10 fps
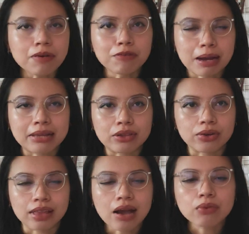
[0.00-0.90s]
of mind
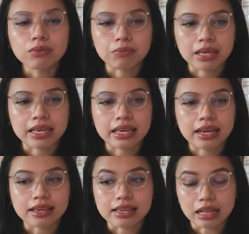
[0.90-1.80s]
though, that would be
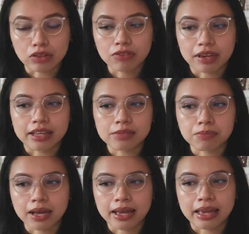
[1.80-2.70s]
Yellowface
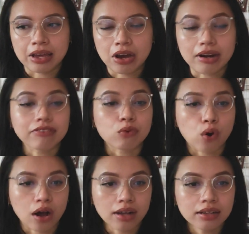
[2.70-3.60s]
by R.F.
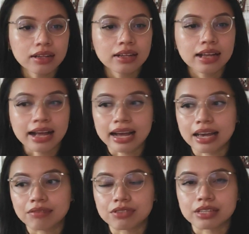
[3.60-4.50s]
Kuang.
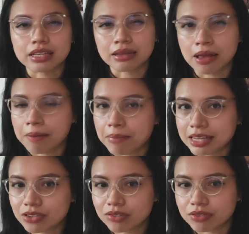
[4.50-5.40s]
I've seen
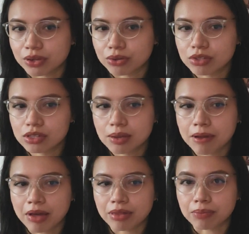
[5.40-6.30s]
mixed reviews
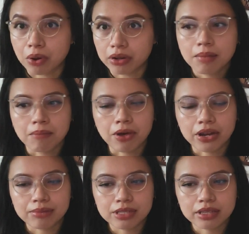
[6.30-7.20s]
about the book, but
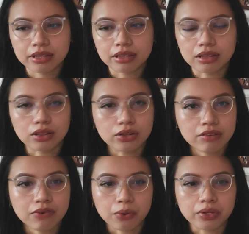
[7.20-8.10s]
I'm still
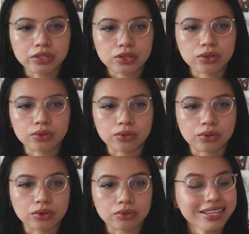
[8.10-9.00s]
looking forward
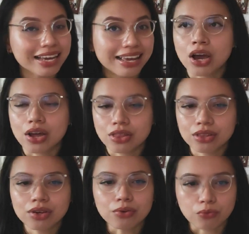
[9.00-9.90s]
to reading it.
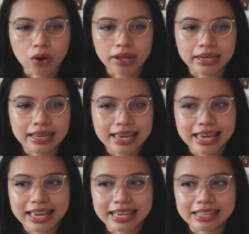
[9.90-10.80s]
Another one
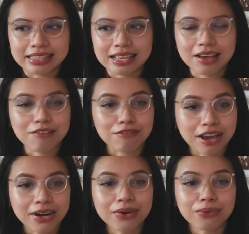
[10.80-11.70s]
is
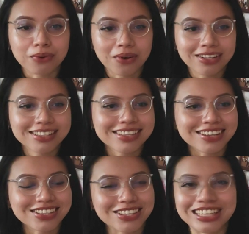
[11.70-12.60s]
Vera Wong's
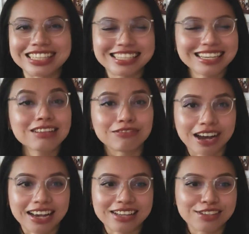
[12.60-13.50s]
Unsolicited
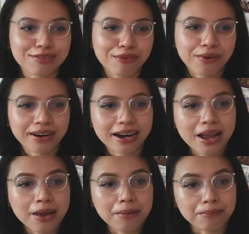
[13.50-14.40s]
Advice for
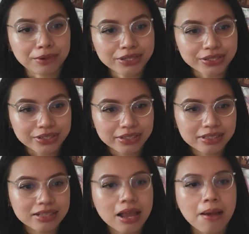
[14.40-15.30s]

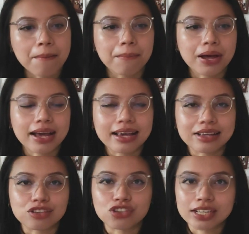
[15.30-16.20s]
Murders
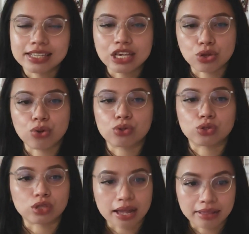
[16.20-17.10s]
by Jessie Q.
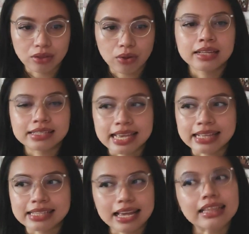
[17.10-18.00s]
Sutanto,
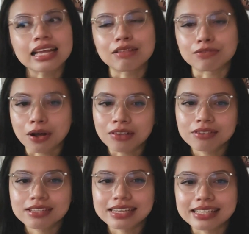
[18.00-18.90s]
since it
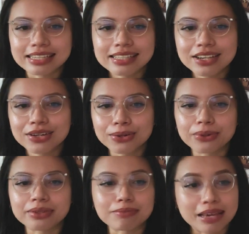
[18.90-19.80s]
involves a
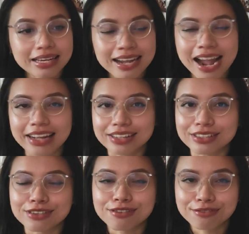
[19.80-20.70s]
60-year-old main
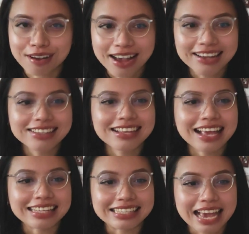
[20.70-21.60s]
character who finds
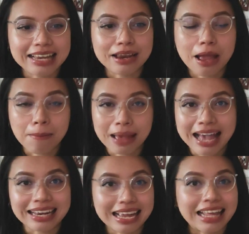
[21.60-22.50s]
a dead
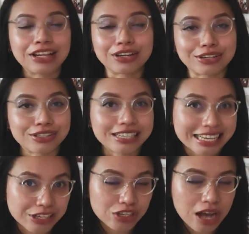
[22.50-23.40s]
man in her
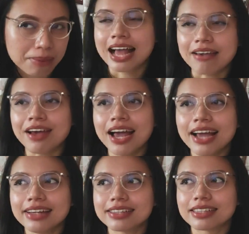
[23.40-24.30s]
tea shop. I've
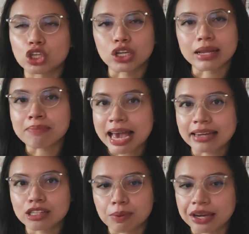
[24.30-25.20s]
had good and bad
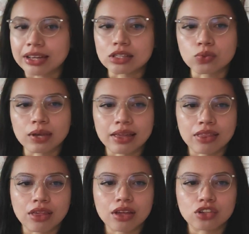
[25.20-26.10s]
experience
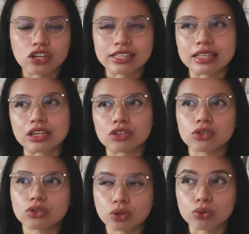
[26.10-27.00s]
with Jessie
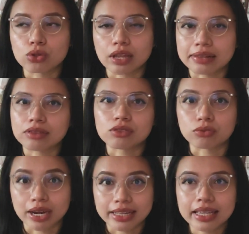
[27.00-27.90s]
Q. Sutanto's
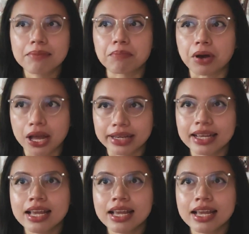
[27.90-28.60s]
writing, but